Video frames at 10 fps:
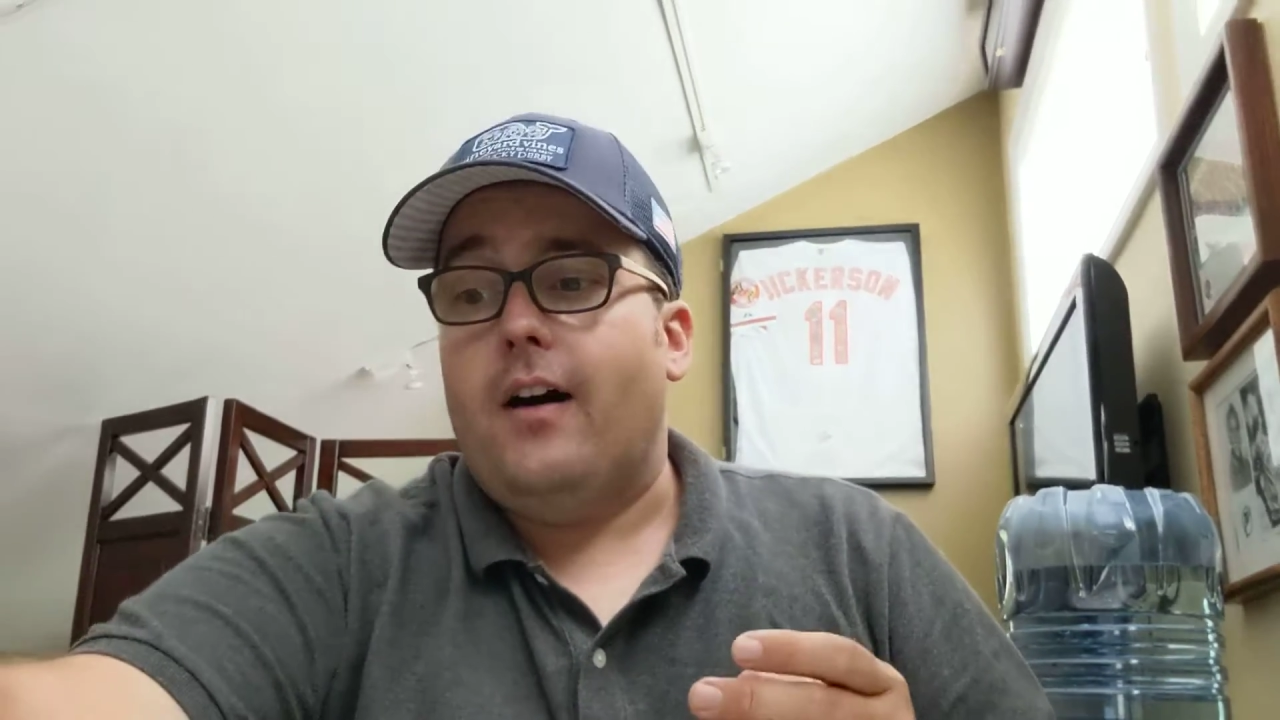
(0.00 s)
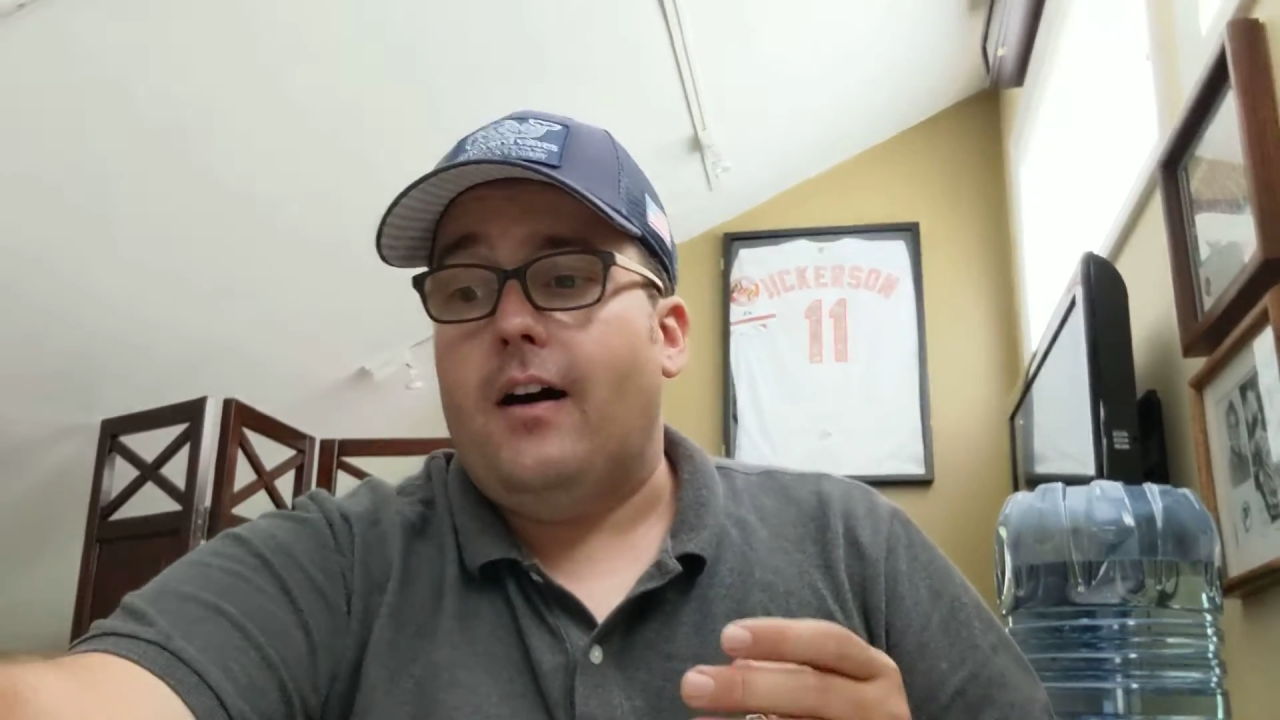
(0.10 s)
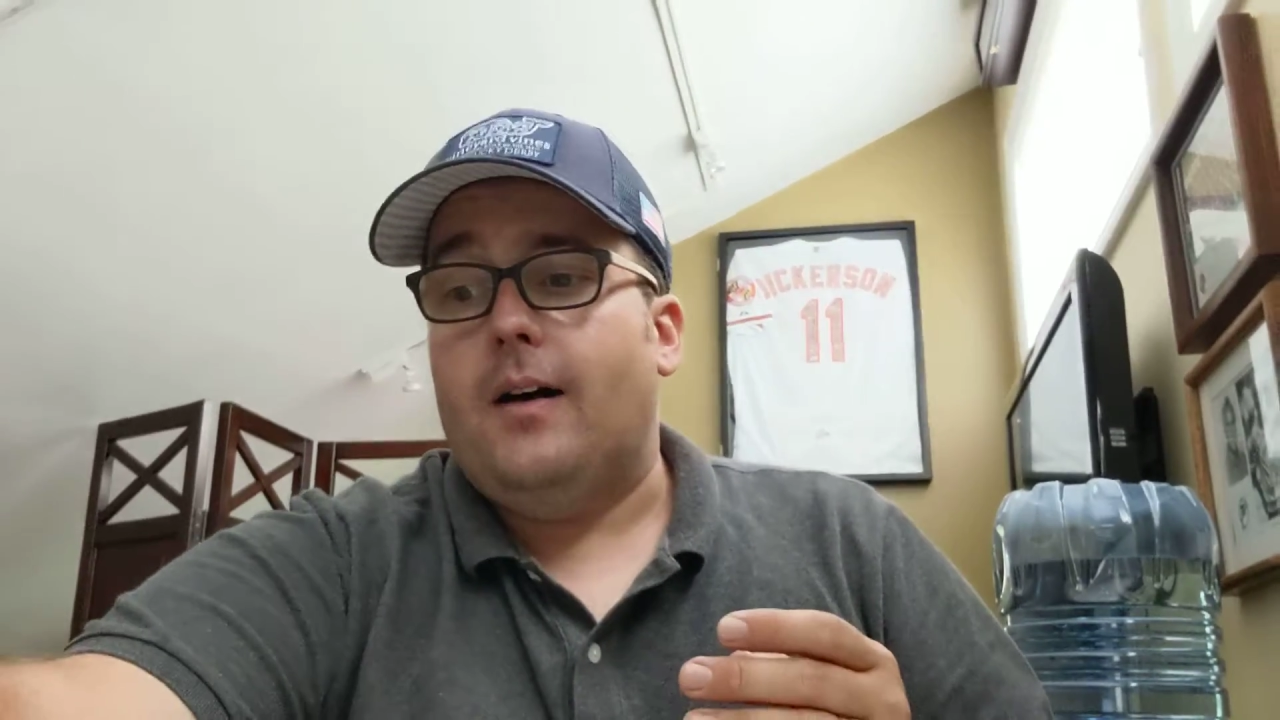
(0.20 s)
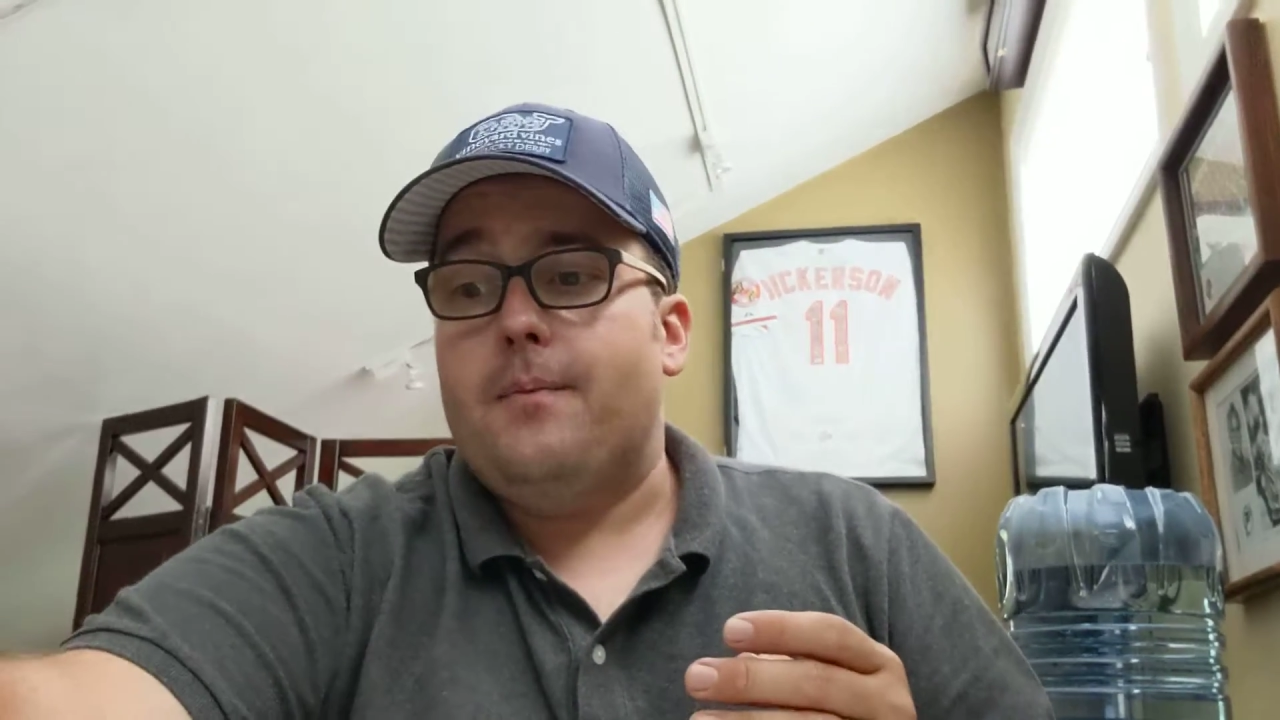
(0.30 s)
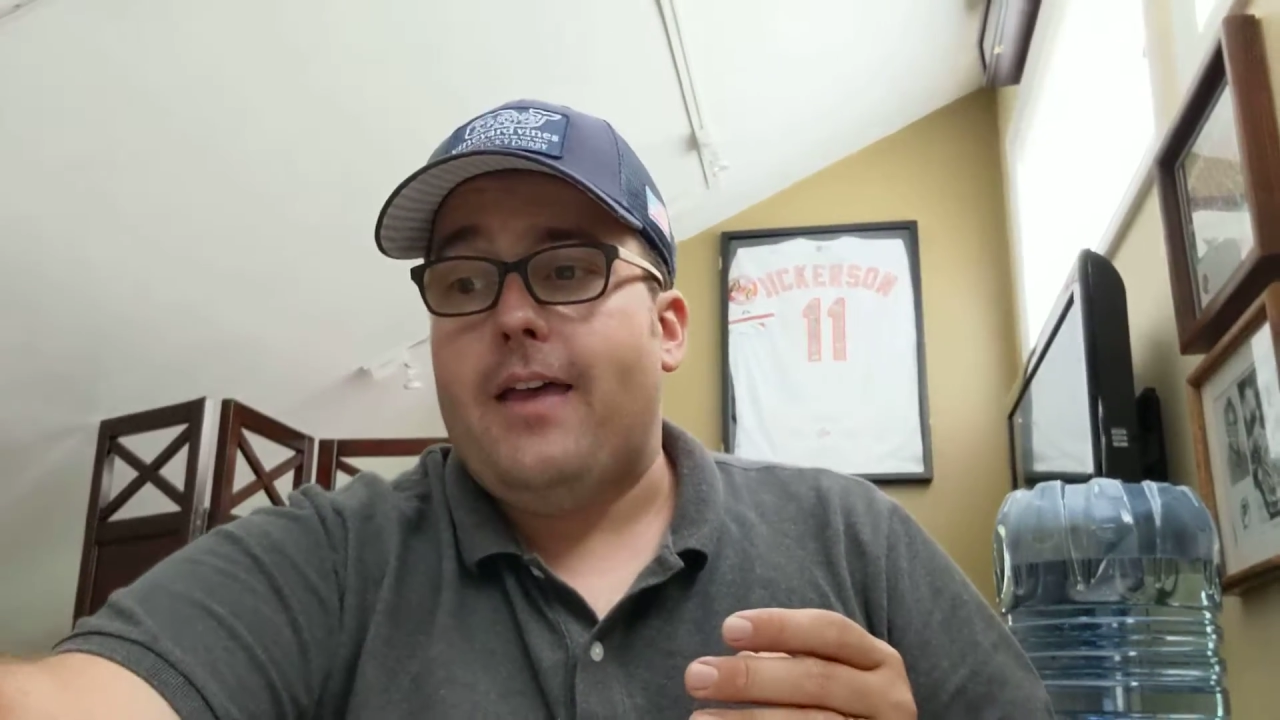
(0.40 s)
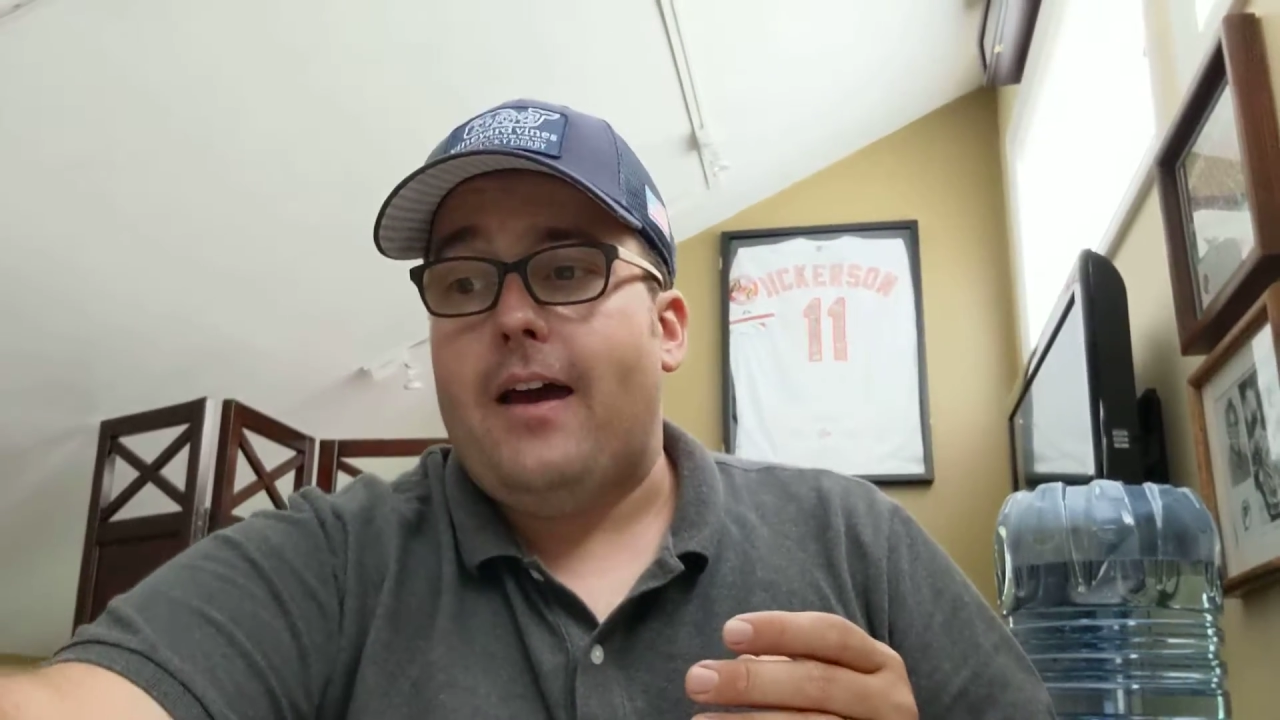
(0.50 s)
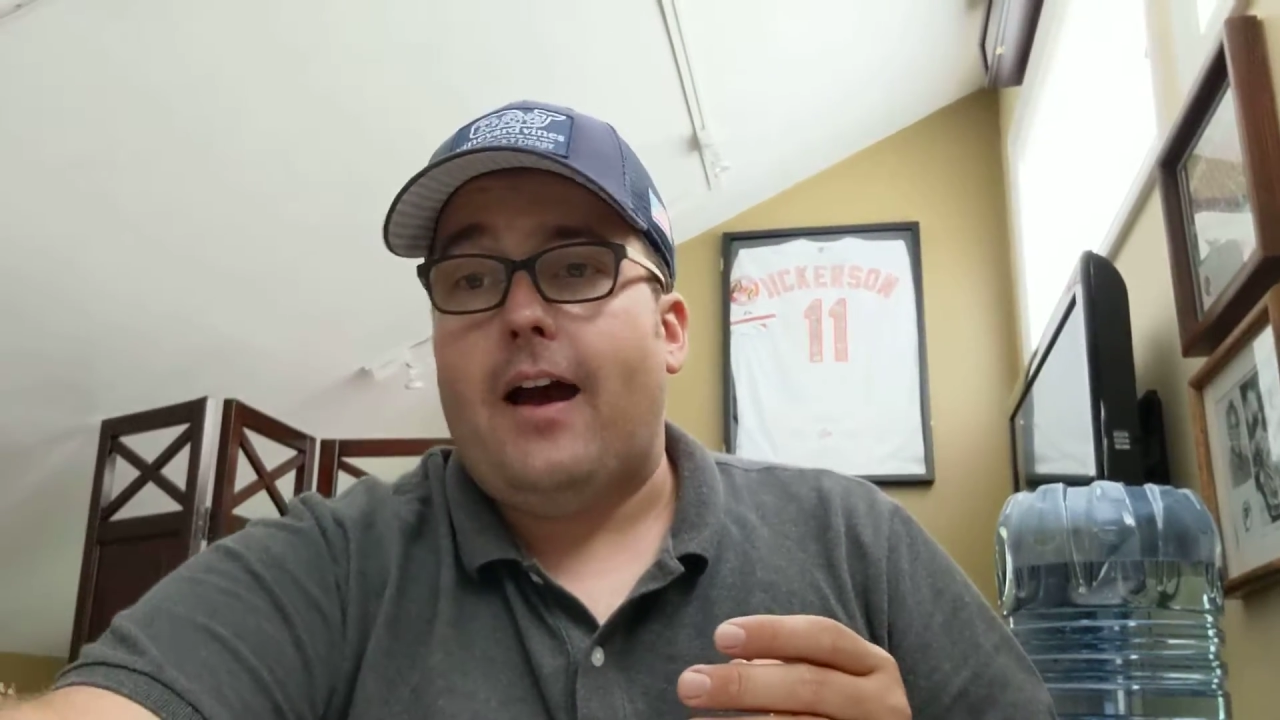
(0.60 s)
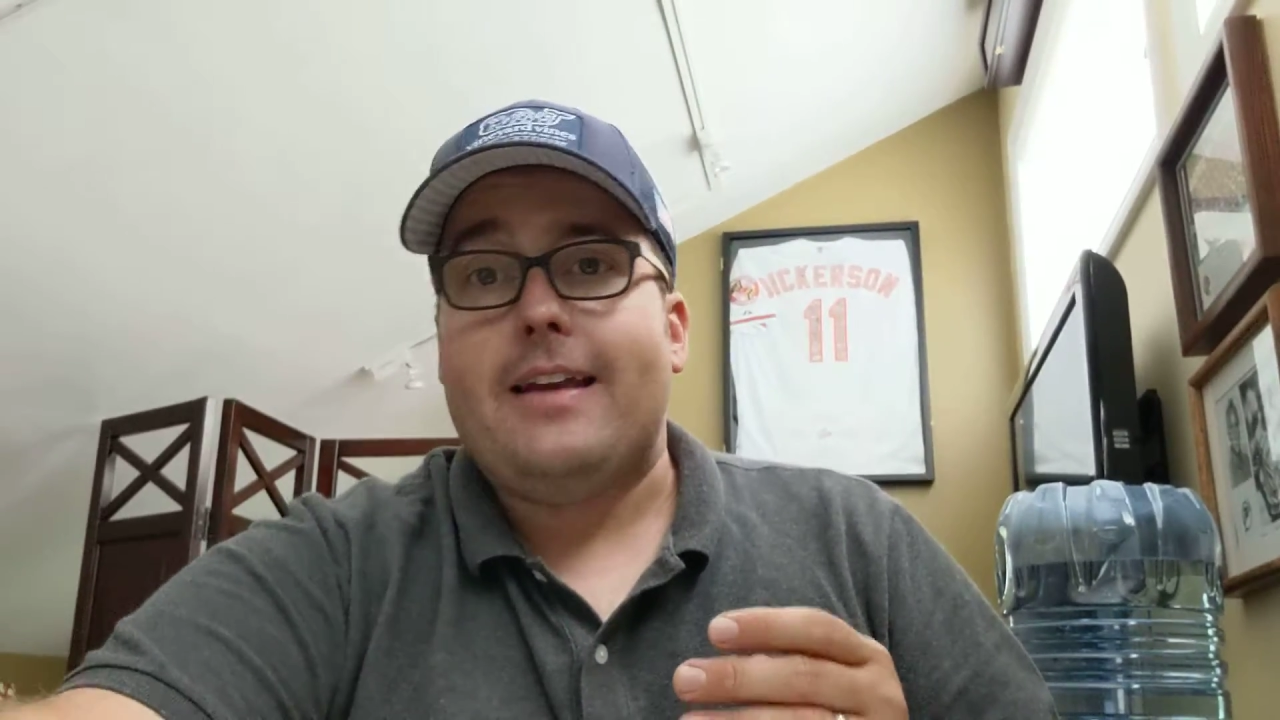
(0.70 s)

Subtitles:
that